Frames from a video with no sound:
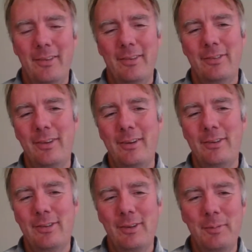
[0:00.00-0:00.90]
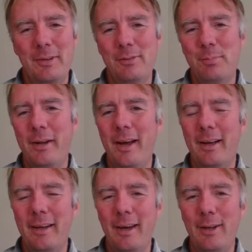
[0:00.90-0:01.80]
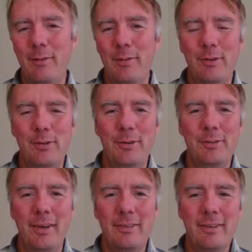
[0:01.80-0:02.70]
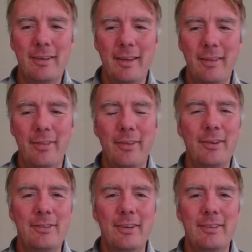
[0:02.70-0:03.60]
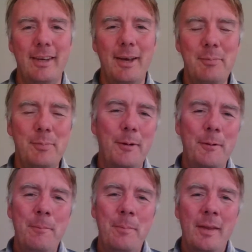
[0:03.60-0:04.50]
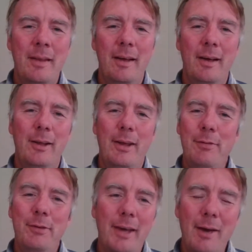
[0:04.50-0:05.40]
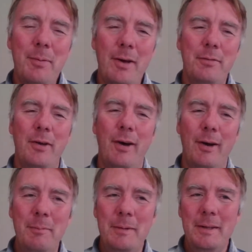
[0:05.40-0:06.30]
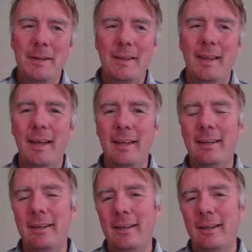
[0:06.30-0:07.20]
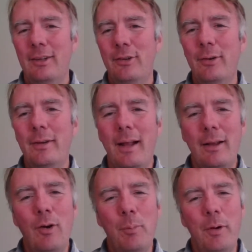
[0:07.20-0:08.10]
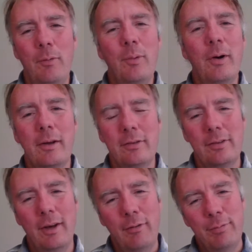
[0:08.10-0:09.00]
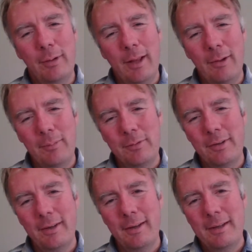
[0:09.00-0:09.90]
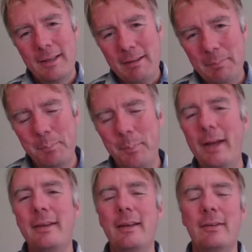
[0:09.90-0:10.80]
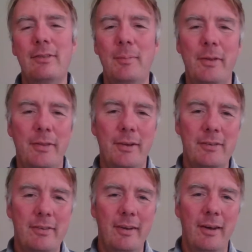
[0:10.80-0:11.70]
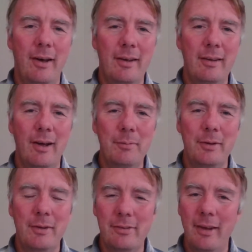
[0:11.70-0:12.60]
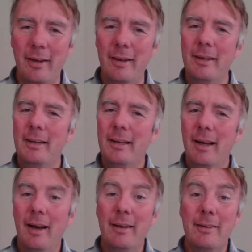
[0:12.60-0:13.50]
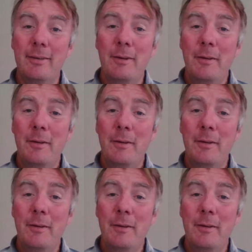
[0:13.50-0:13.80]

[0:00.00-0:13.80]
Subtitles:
studies are going to be spread out again over the Tuesdays and Thursdays again. But if you get a bit of time, then doing that little bit of work yourself will help to bed in some of the things that I'm going to say, and